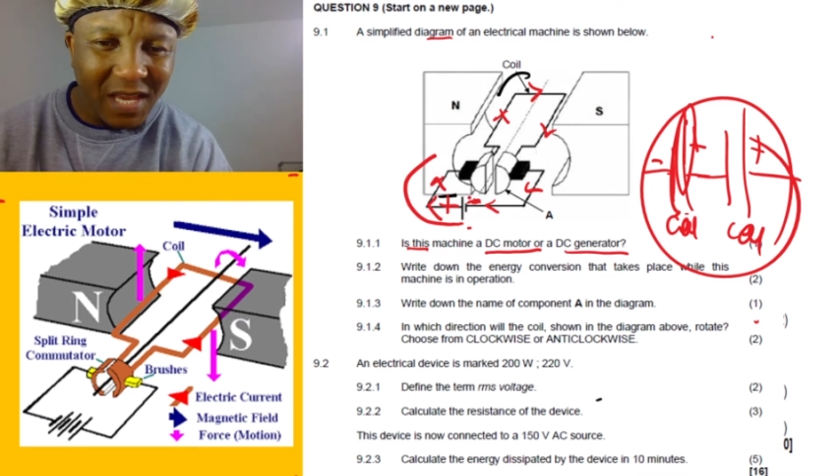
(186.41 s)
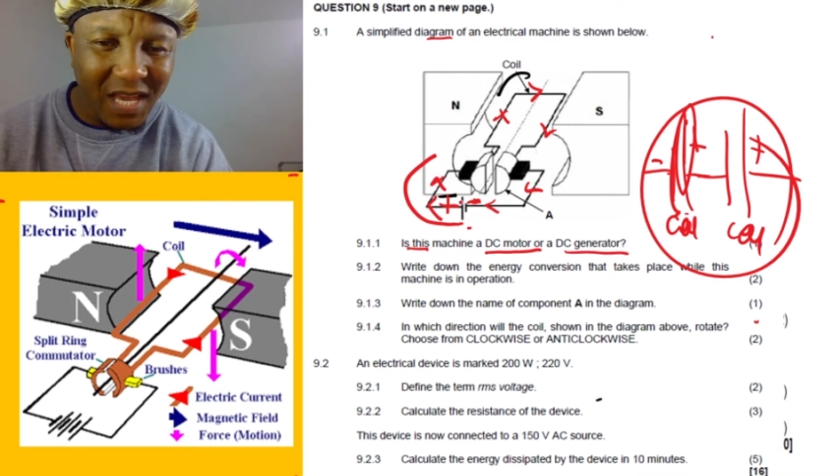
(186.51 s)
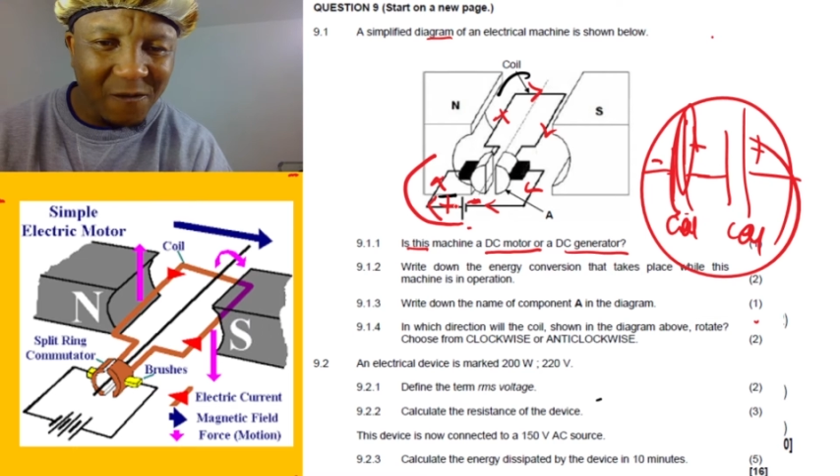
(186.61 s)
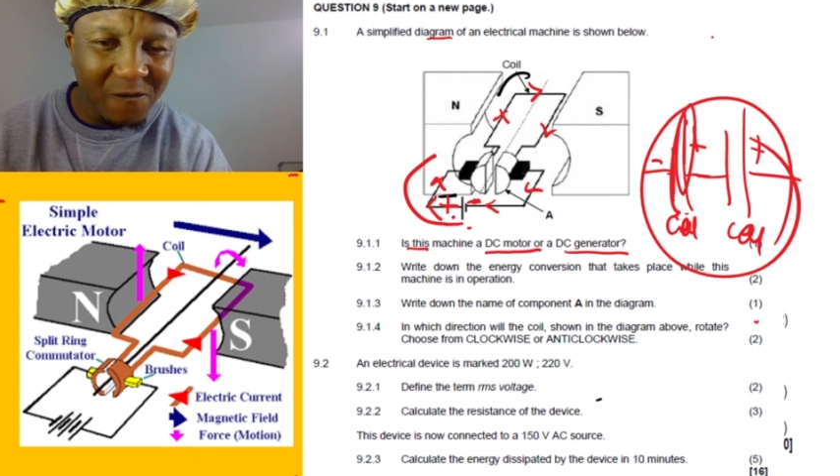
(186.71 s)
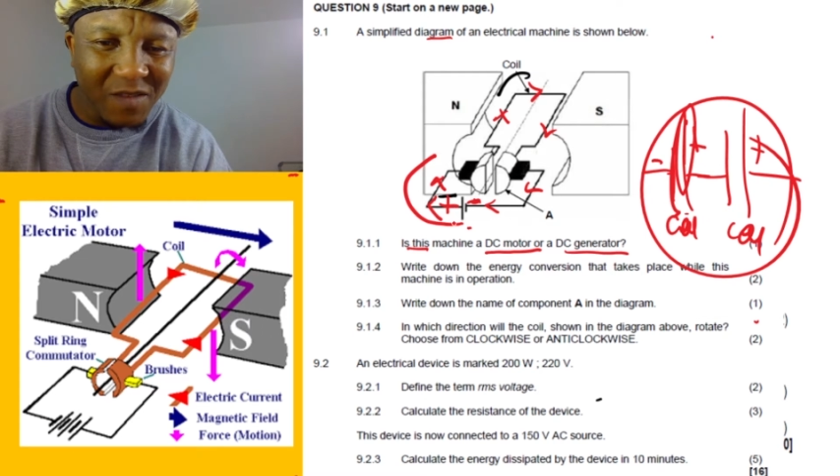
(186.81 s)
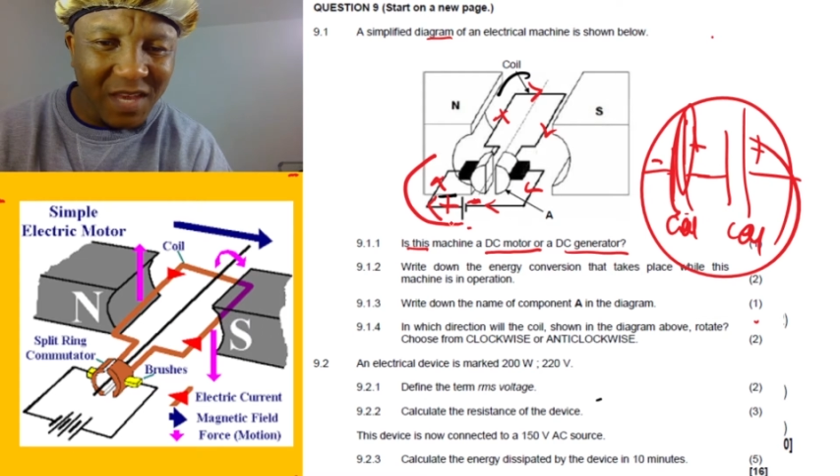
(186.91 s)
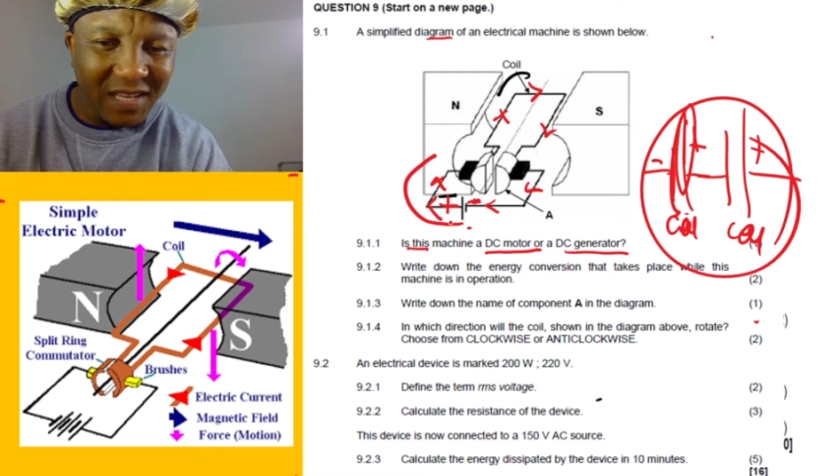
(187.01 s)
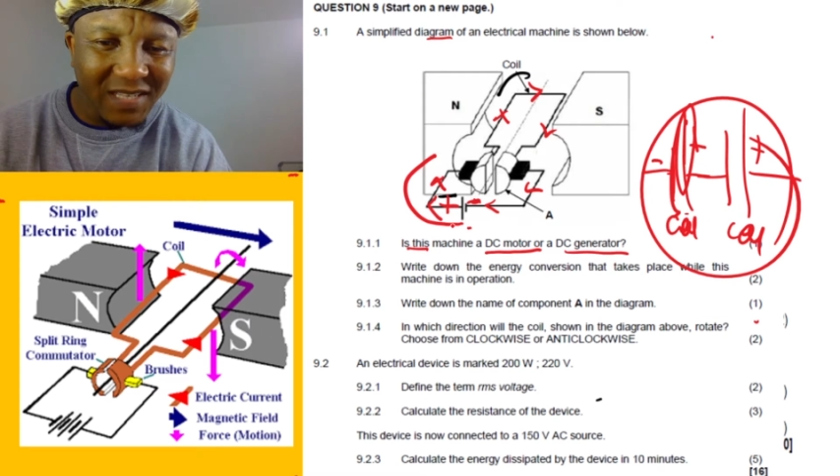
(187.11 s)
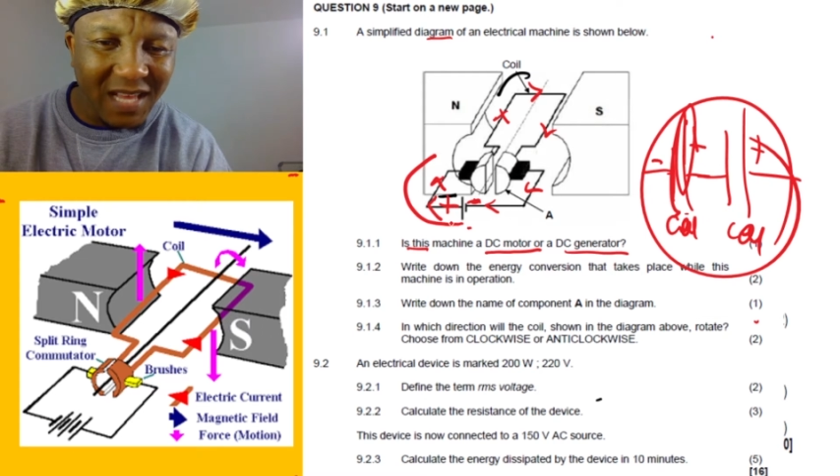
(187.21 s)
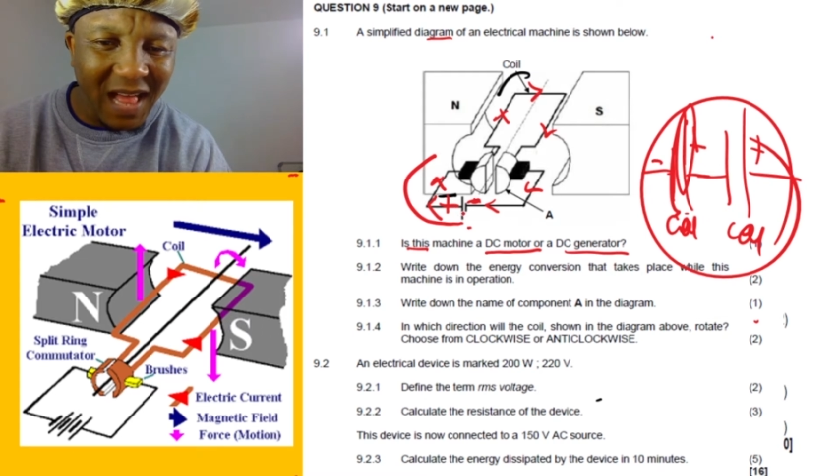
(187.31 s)
if
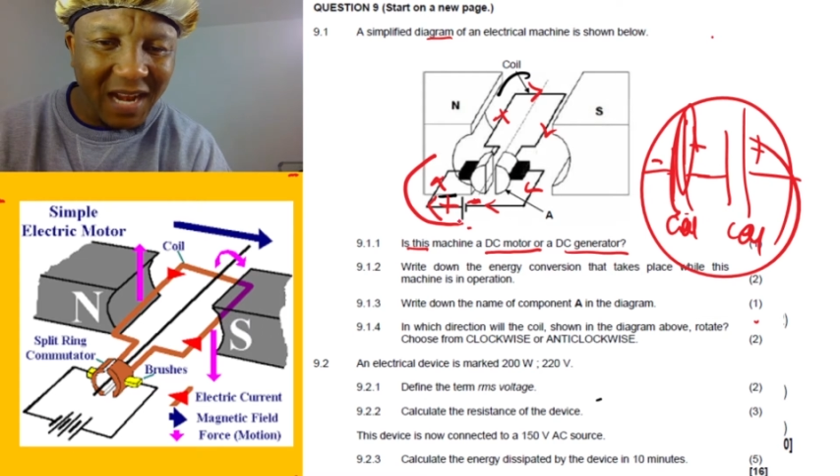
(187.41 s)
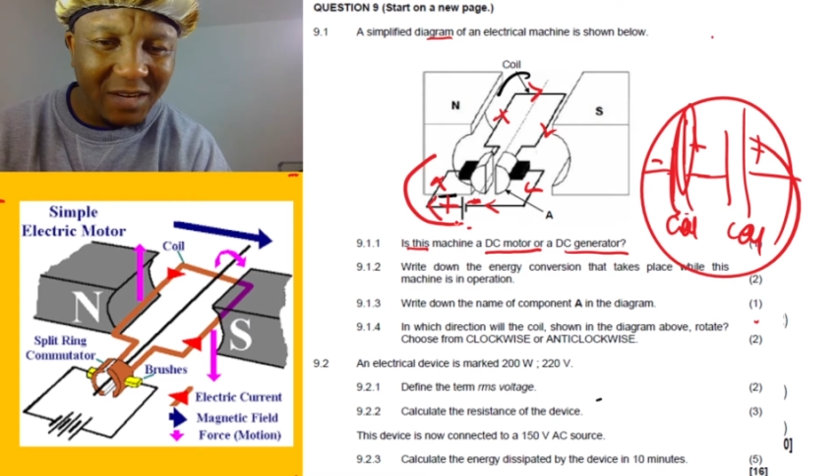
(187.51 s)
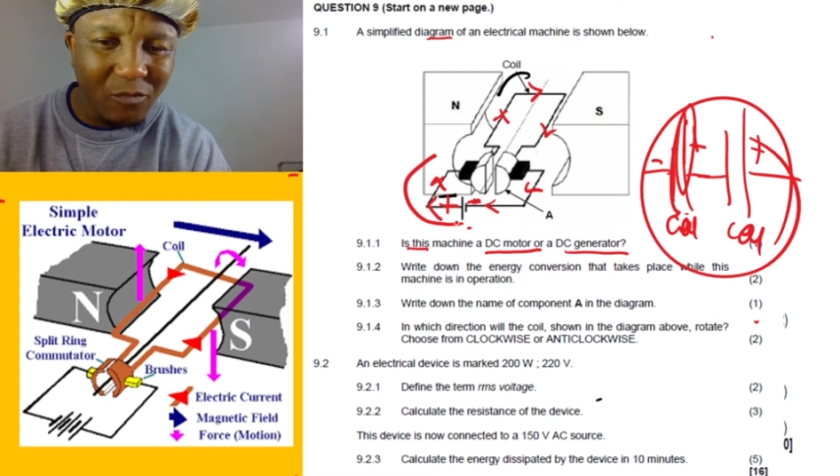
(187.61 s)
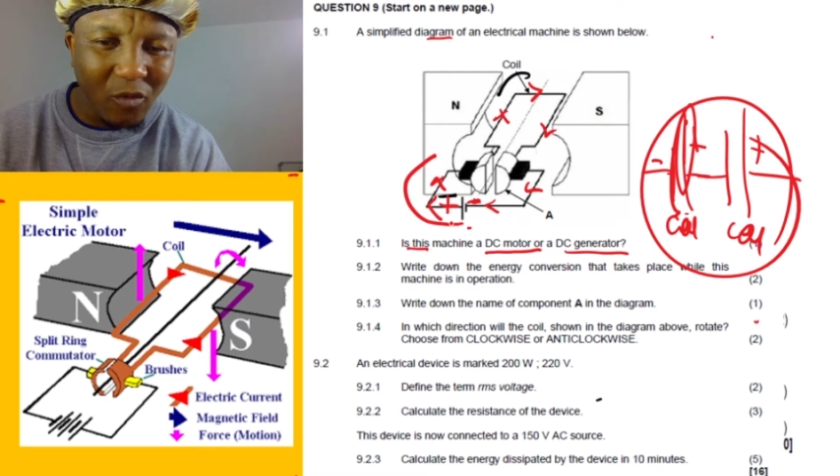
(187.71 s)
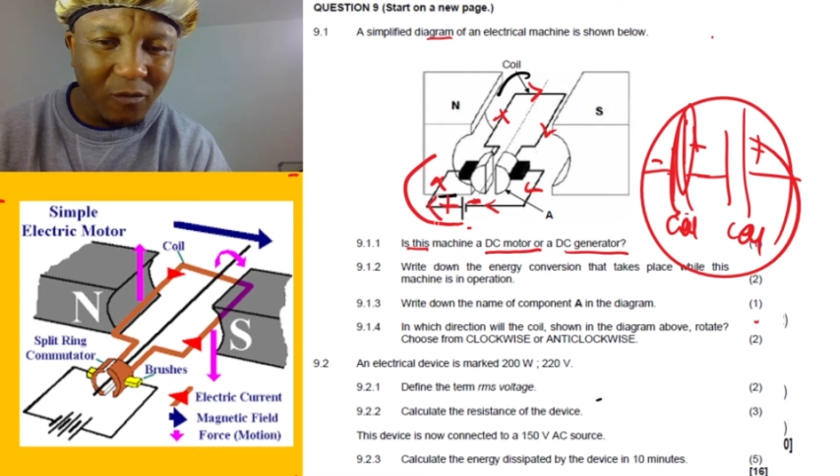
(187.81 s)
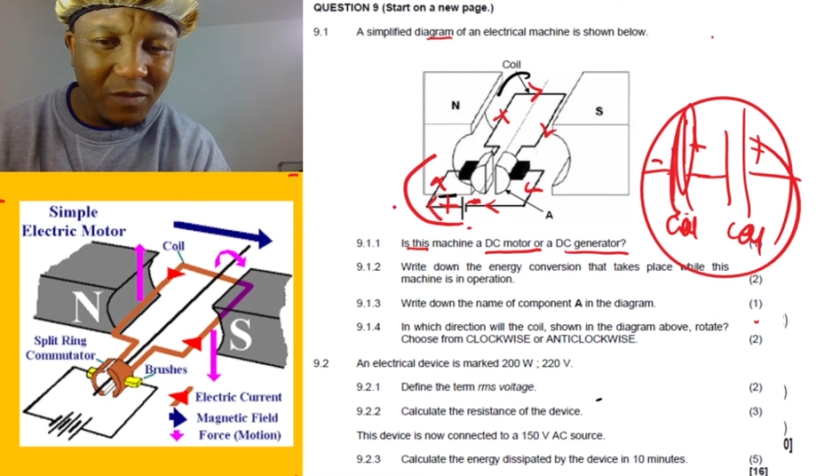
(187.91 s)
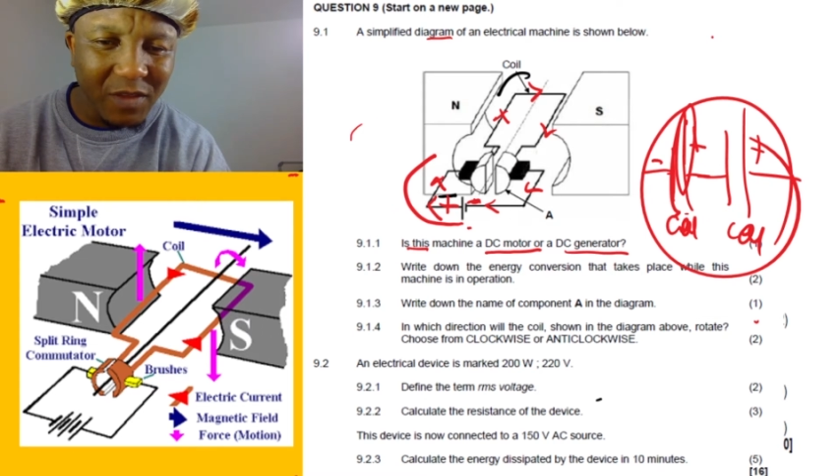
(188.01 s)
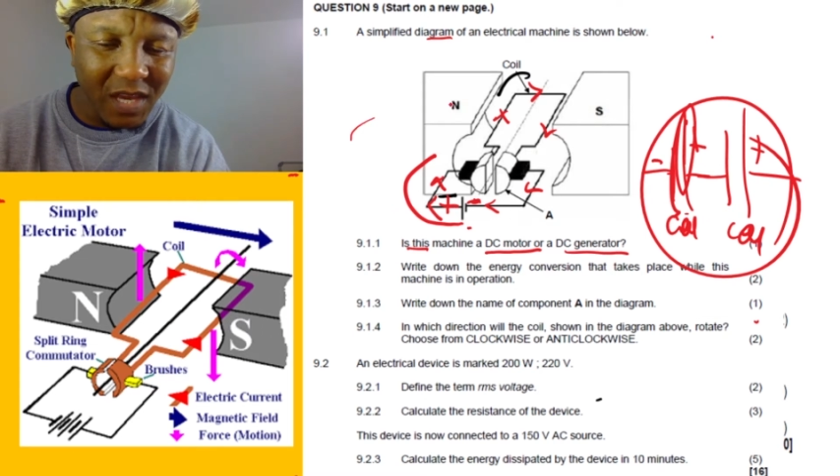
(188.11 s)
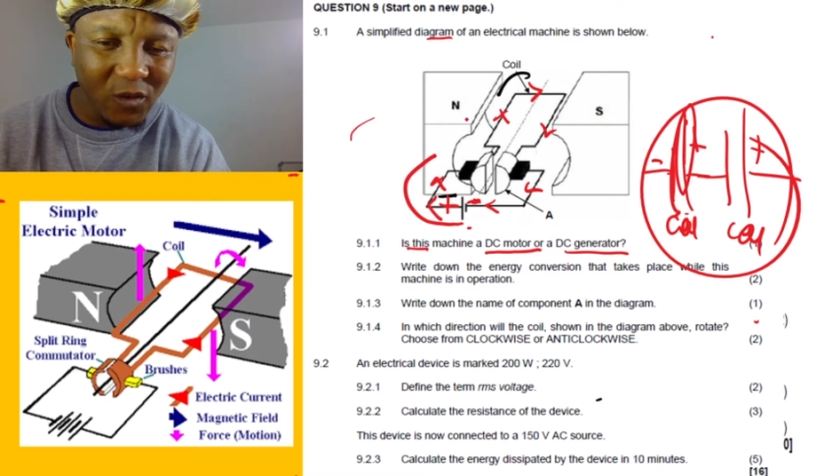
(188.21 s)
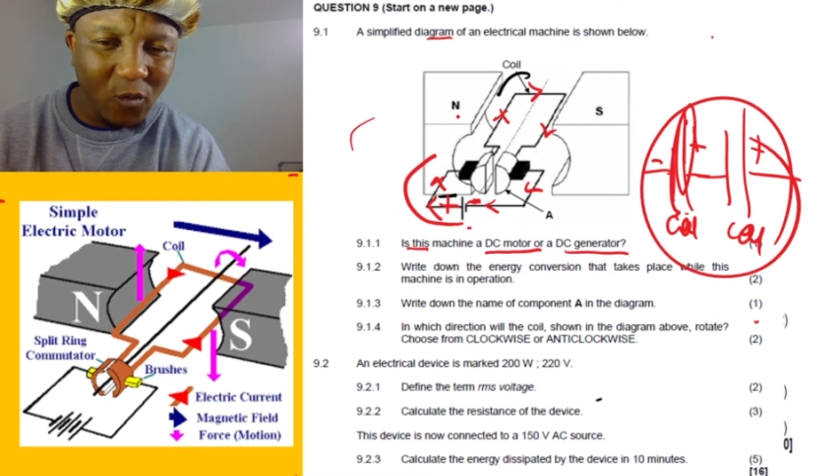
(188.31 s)
this current move
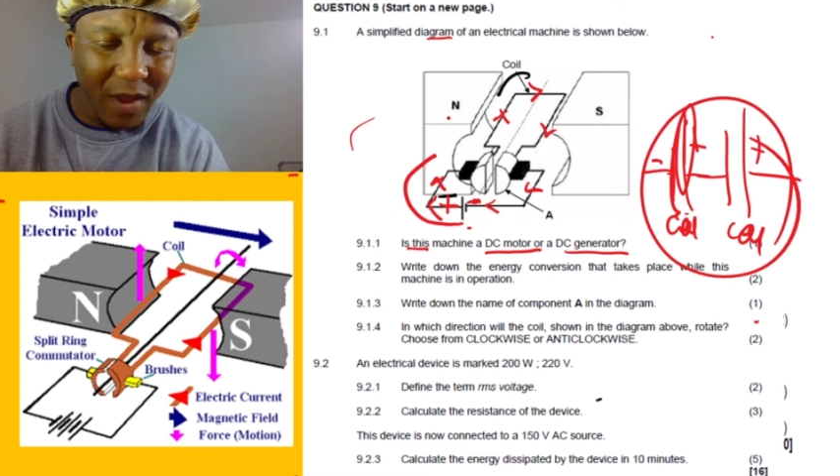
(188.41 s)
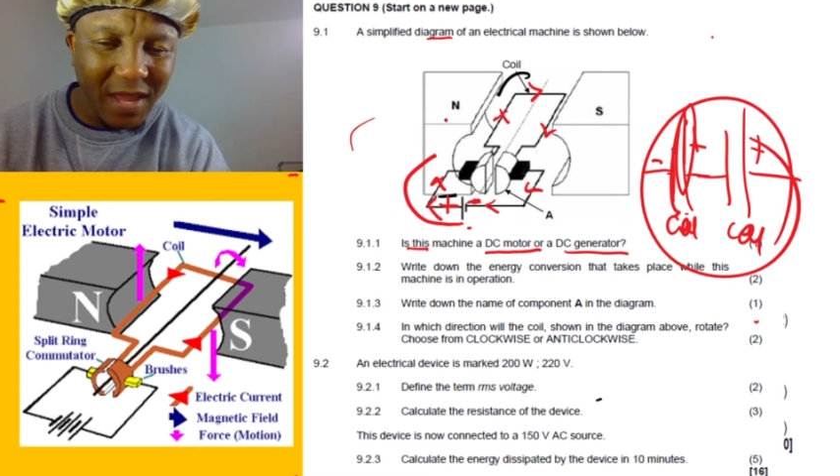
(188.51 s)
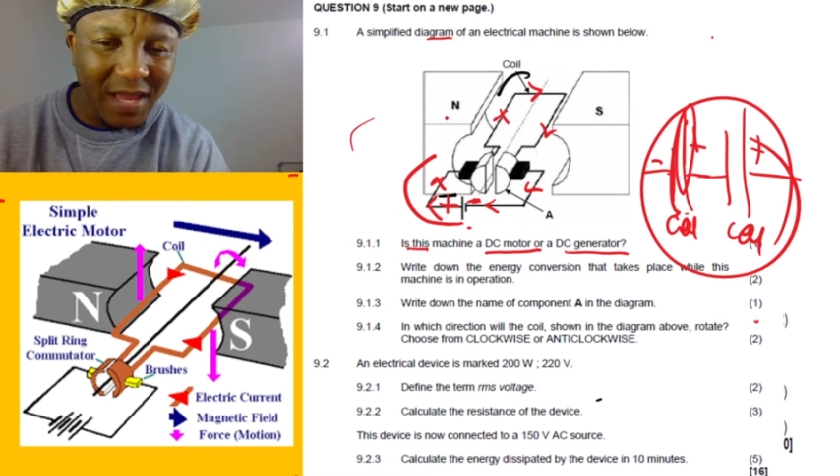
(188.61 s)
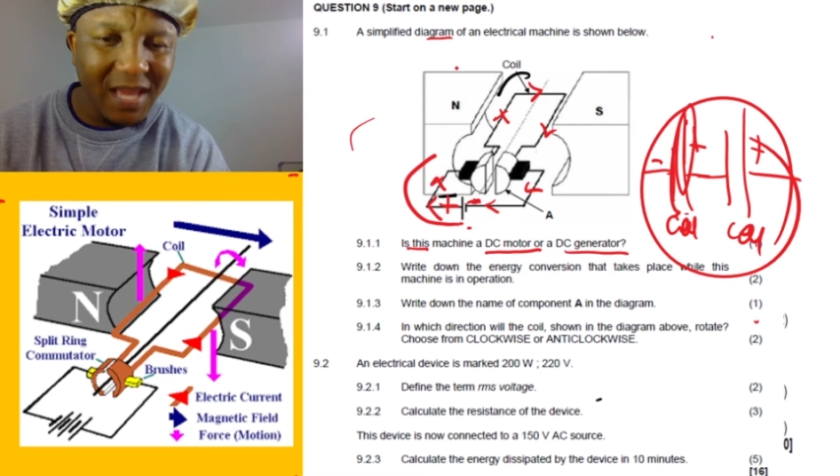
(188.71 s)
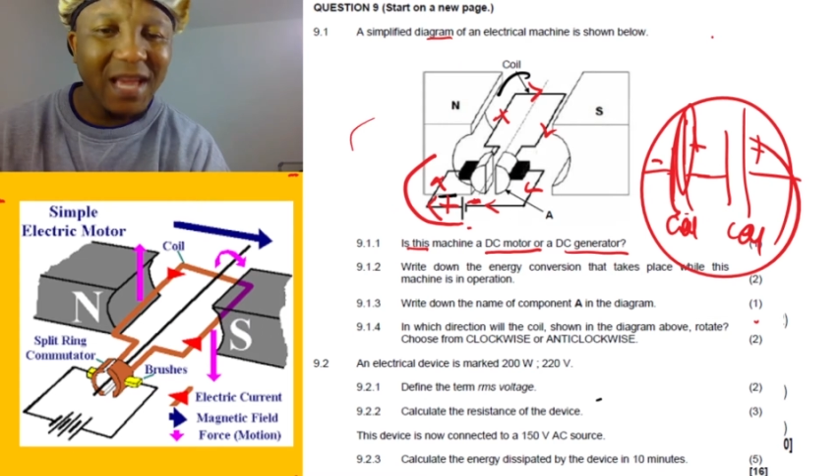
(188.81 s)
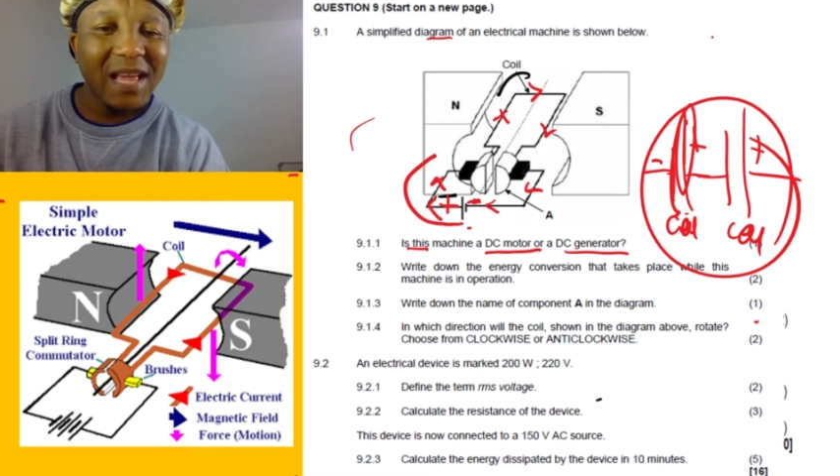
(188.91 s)
this way,